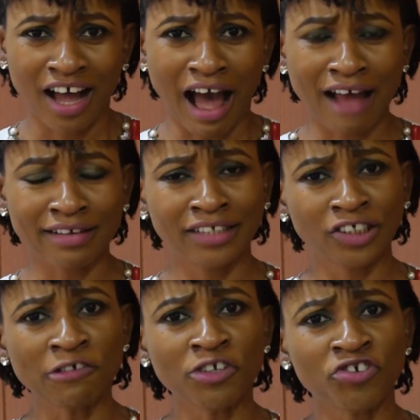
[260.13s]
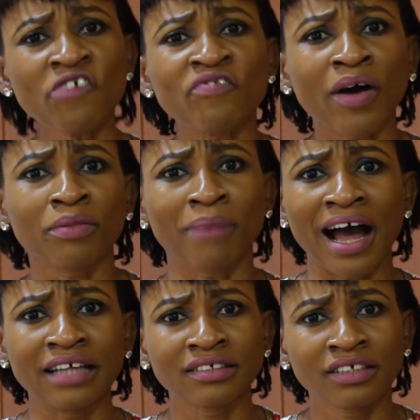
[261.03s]
And then she felt
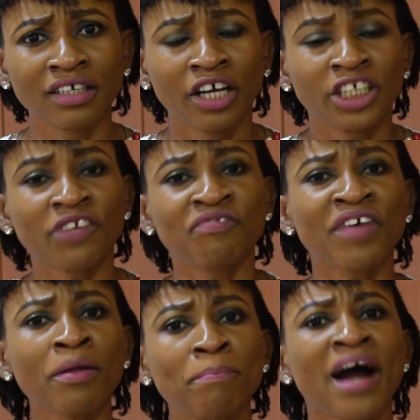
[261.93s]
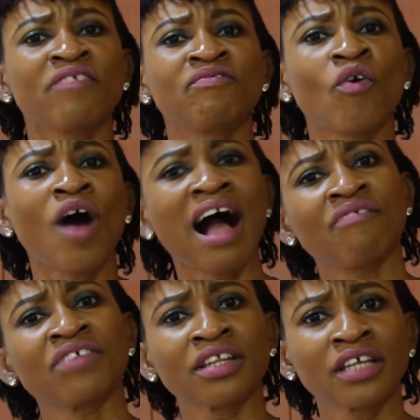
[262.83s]
bad. She felt bad for
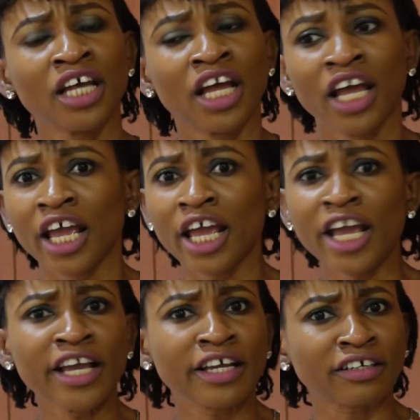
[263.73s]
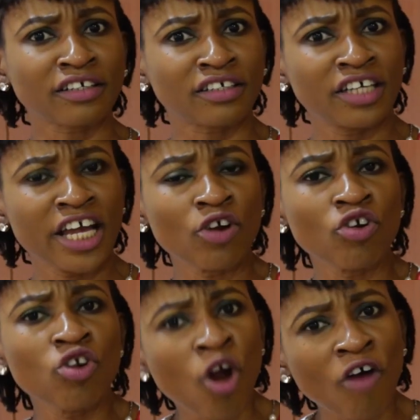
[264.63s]
having a
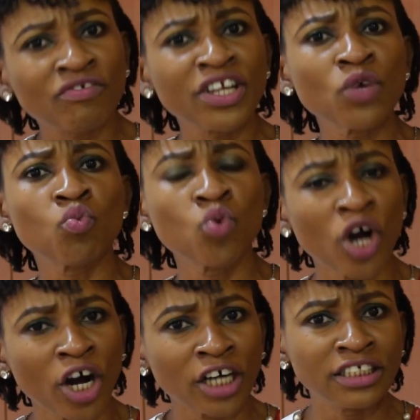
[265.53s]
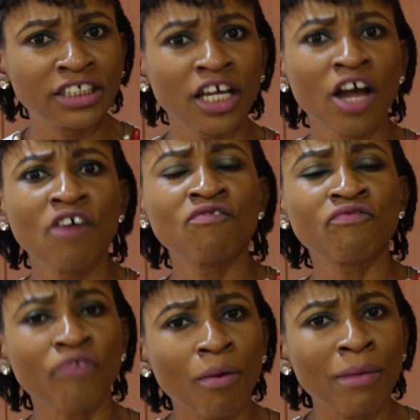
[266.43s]
lovely words
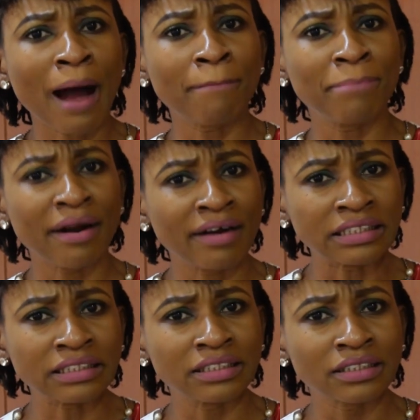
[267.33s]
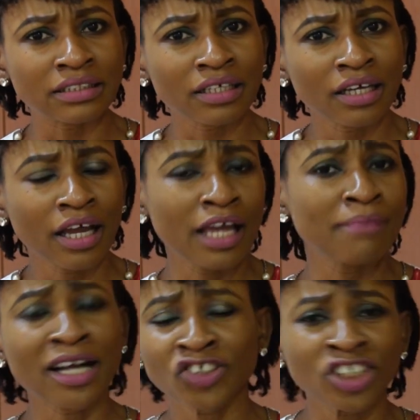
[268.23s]
from her parents.
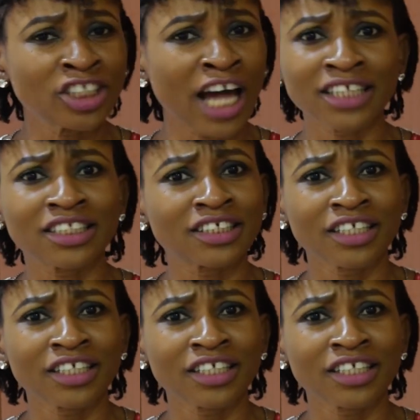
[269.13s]
Imagine that.